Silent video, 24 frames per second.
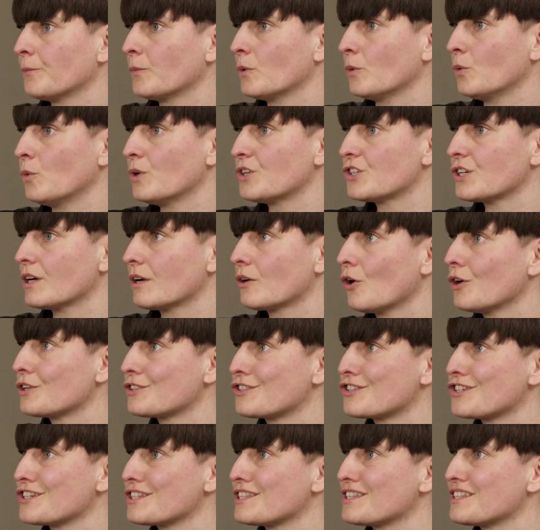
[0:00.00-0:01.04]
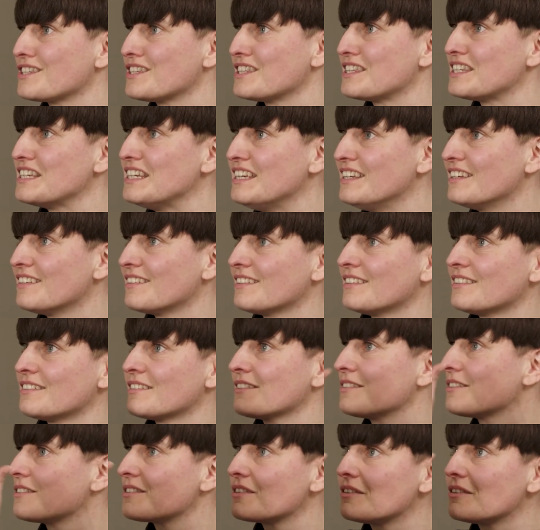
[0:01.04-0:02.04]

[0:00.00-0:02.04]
which are not just seen in